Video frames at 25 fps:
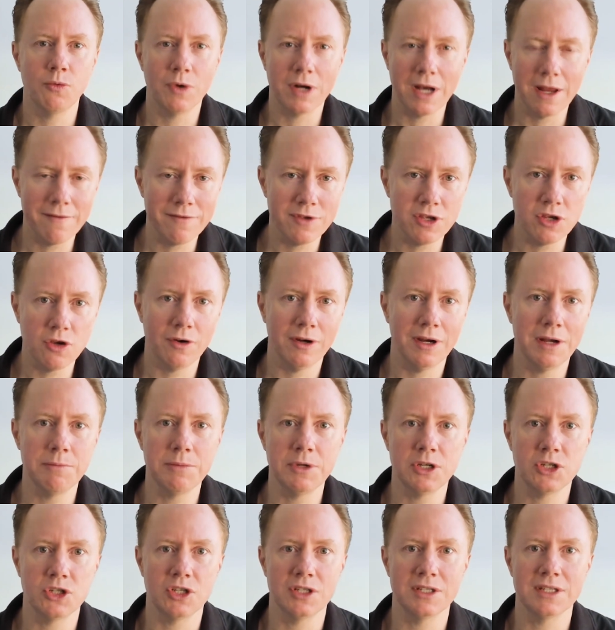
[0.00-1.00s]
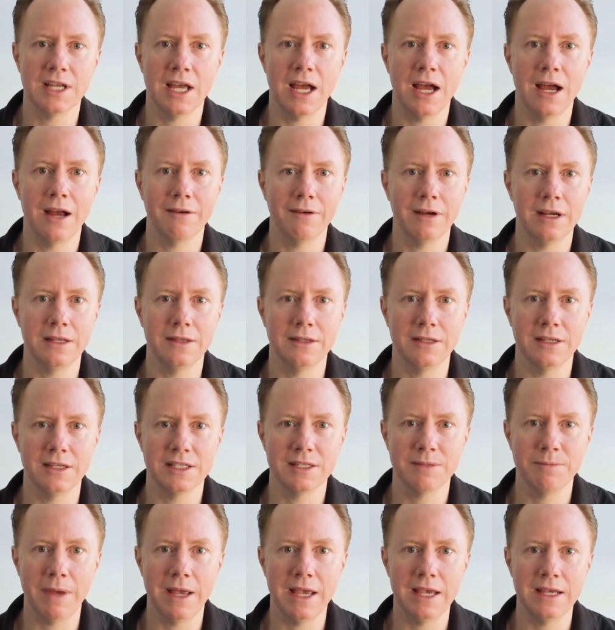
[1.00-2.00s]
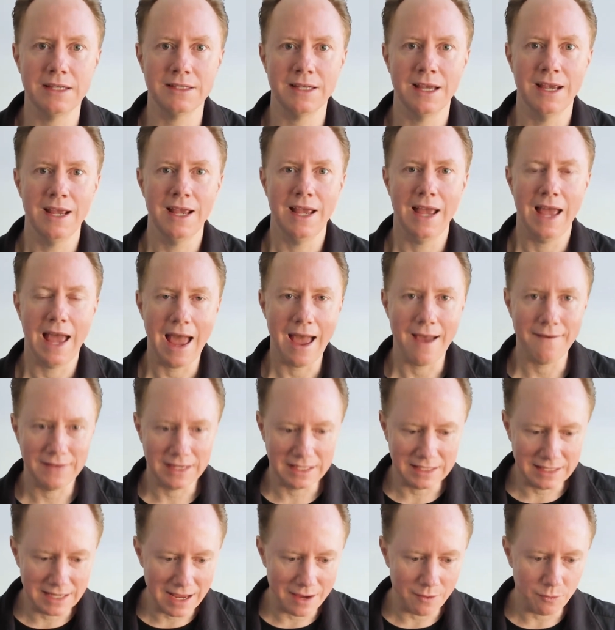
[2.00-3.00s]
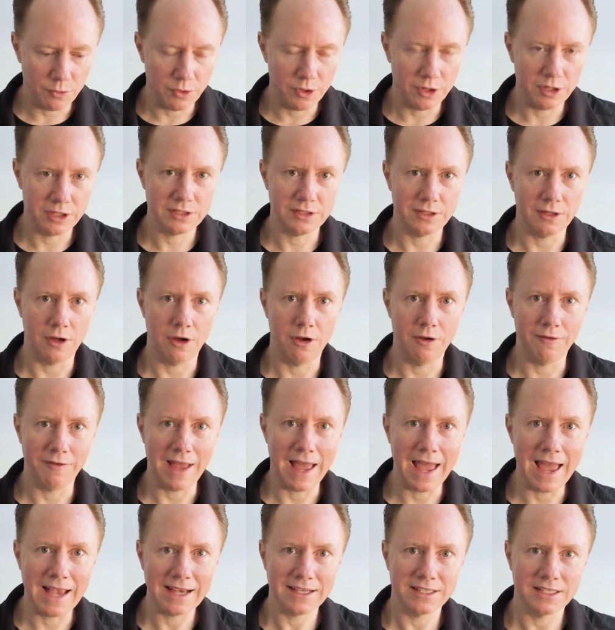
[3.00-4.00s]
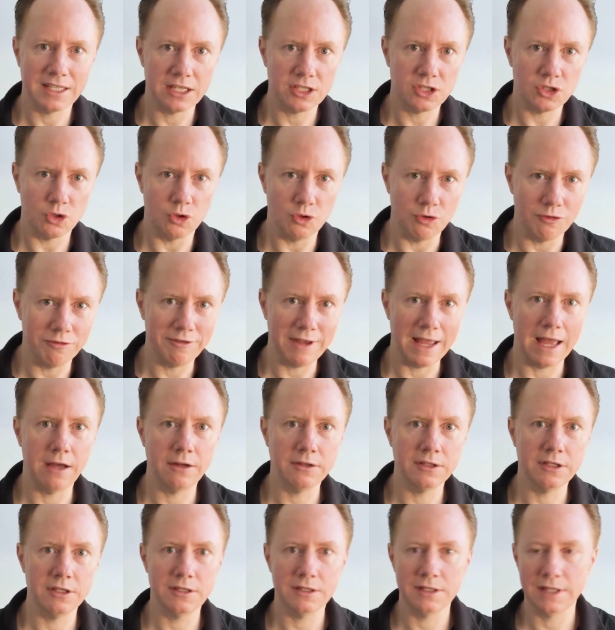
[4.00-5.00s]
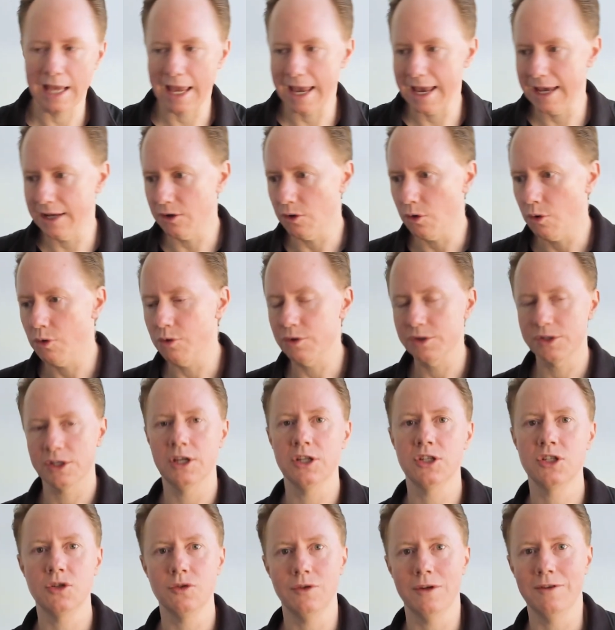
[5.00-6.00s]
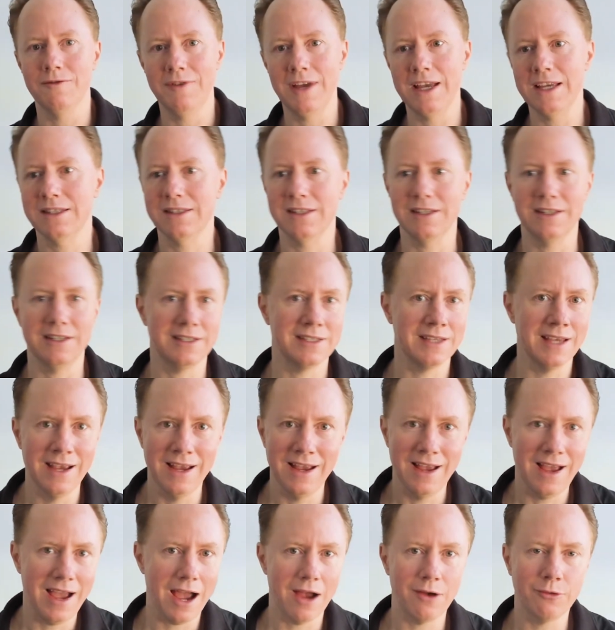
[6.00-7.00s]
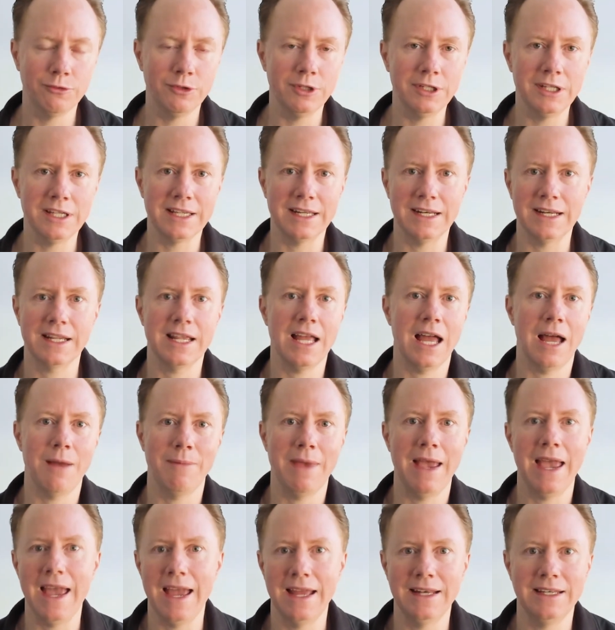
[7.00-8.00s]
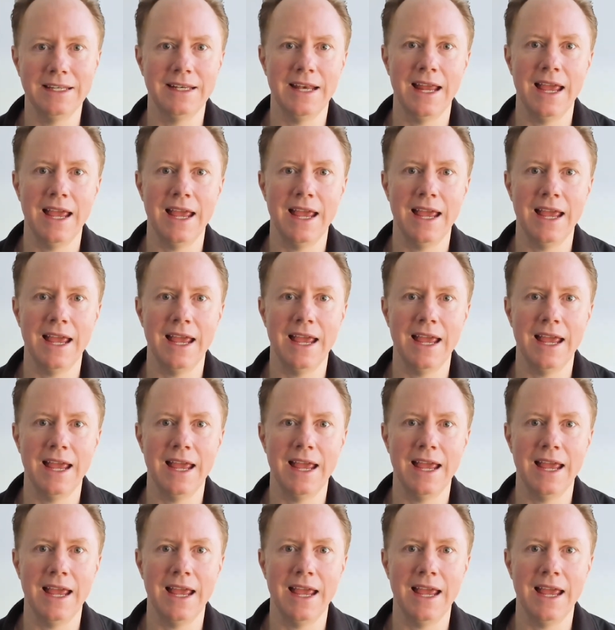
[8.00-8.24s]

whatever your ambitions are in this space, having networks of access to founders and also to investors are really going to come hand in